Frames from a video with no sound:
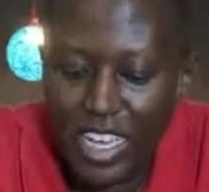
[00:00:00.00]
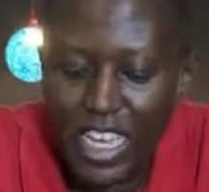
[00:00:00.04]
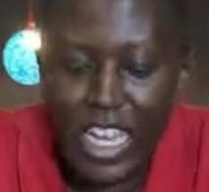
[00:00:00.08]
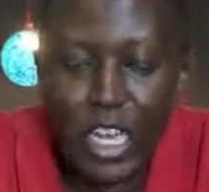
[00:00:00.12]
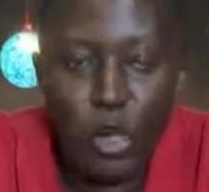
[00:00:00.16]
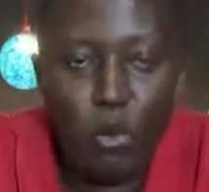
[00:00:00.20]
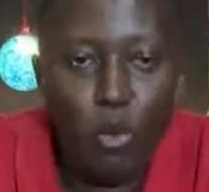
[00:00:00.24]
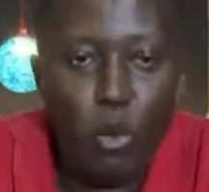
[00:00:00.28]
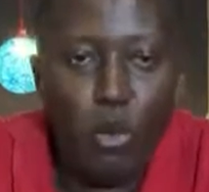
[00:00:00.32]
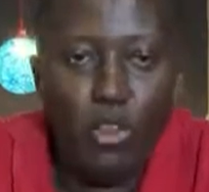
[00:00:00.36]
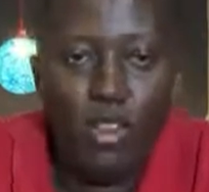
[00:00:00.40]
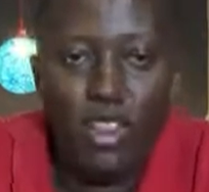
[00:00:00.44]

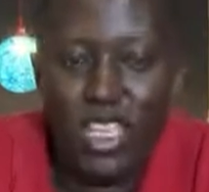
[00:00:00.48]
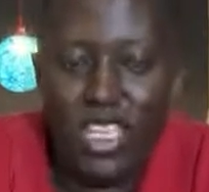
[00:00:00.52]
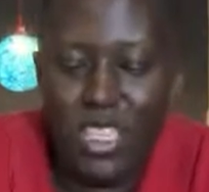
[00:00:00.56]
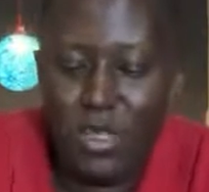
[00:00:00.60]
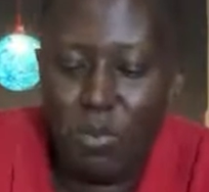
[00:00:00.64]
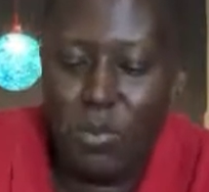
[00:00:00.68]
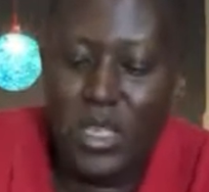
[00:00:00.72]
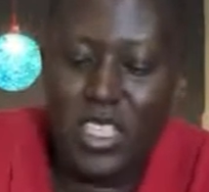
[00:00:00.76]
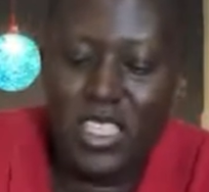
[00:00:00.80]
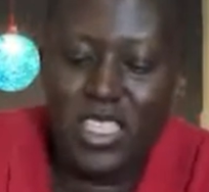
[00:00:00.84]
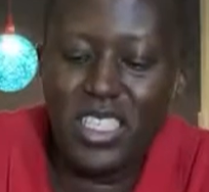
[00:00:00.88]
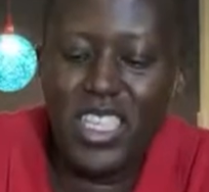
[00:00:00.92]
And what this
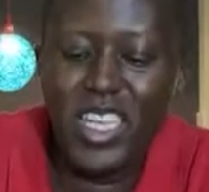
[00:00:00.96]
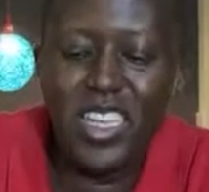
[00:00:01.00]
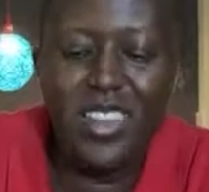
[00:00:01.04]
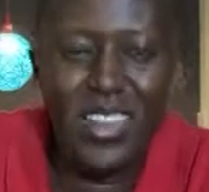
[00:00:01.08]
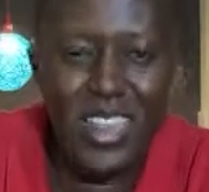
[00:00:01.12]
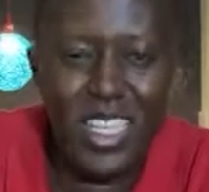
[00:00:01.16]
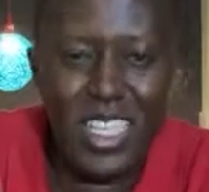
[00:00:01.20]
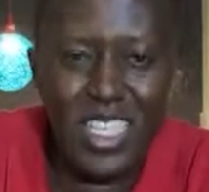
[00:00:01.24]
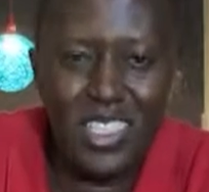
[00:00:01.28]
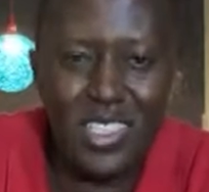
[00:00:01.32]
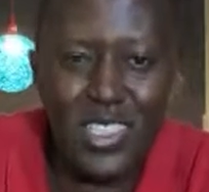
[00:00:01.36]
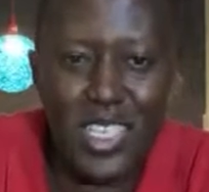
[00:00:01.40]
means is that
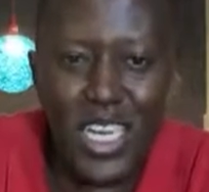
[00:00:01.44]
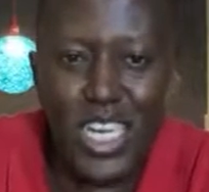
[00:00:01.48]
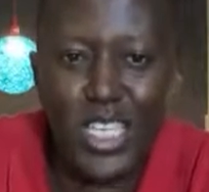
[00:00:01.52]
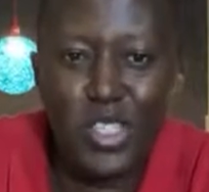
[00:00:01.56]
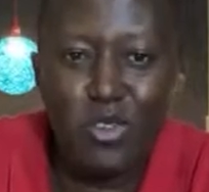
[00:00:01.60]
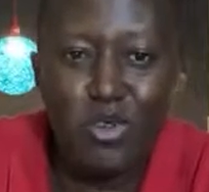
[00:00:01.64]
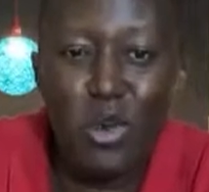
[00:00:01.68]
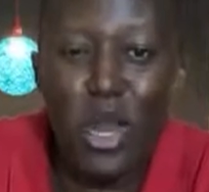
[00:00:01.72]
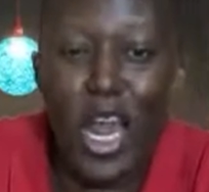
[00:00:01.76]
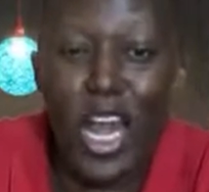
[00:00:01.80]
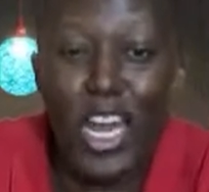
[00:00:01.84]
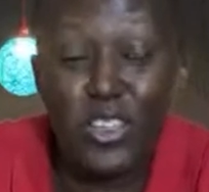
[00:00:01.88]
this
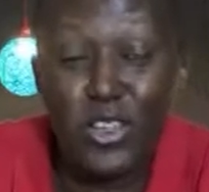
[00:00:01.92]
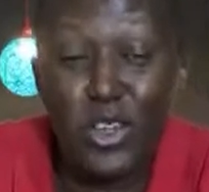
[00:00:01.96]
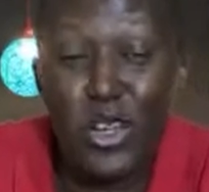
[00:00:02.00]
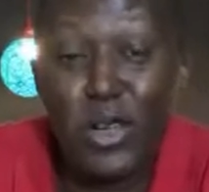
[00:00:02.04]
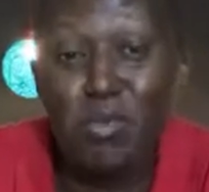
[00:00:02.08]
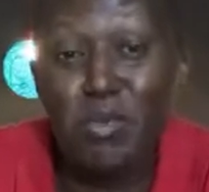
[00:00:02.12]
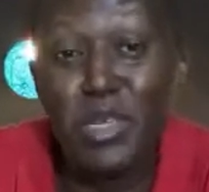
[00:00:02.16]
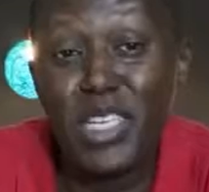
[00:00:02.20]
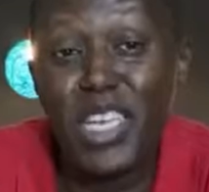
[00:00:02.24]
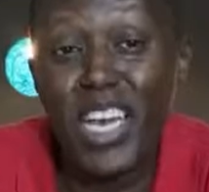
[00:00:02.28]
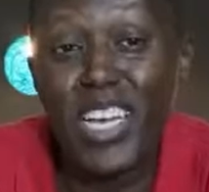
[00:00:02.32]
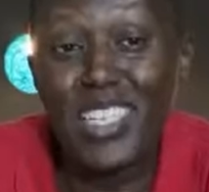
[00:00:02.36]
rice will actually
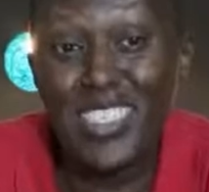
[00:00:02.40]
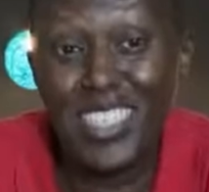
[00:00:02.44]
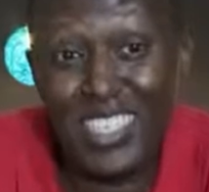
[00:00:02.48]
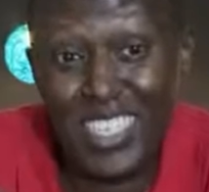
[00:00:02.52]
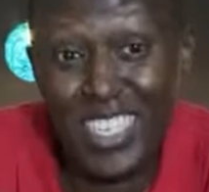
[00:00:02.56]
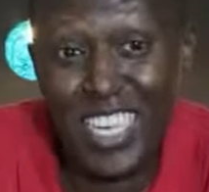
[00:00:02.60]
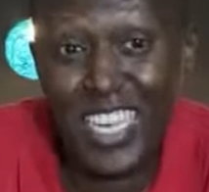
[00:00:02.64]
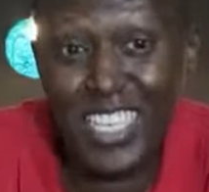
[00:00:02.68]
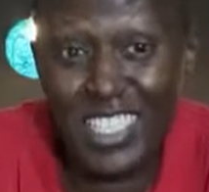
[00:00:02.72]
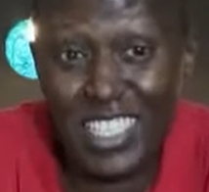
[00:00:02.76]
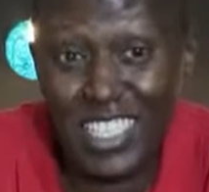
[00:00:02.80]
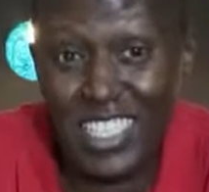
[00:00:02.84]
be as
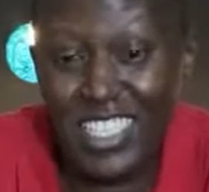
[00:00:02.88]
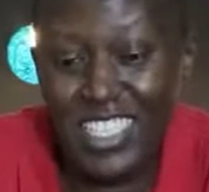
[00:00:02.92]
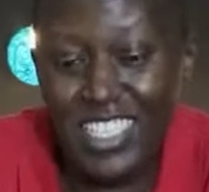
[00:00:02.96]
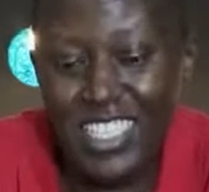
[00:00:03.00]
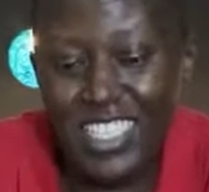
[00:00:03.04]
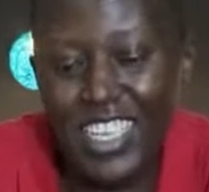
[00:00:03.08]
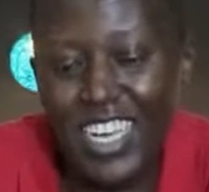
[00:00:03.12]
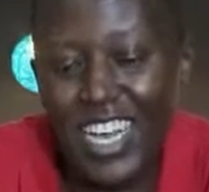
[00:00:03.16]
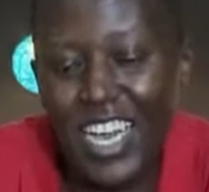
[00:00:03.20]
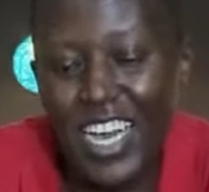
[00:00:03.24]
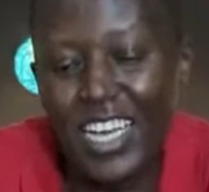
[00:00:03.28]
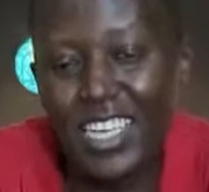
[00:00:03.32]

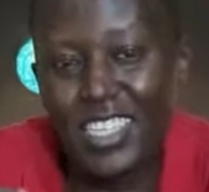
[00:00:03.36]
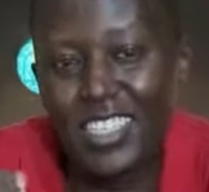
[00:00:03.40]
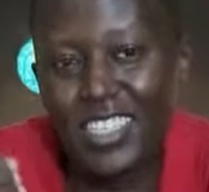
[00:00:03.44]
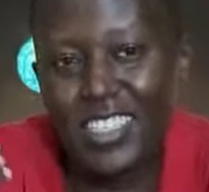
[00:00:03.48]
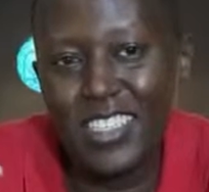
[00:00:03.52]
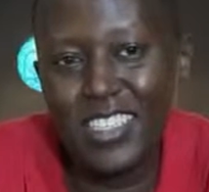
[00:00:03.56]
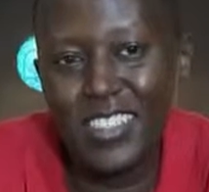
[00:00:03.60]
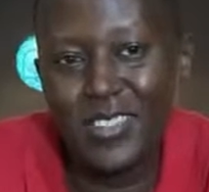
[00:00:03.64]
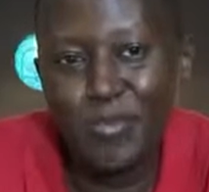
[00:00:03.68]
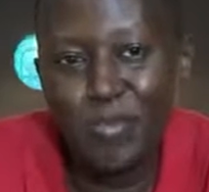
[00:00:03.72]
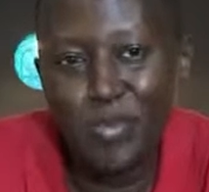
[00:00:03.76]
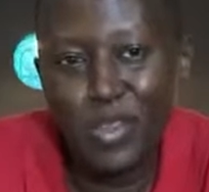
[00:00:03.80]
tasty
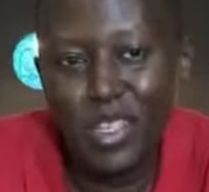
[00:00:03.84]
as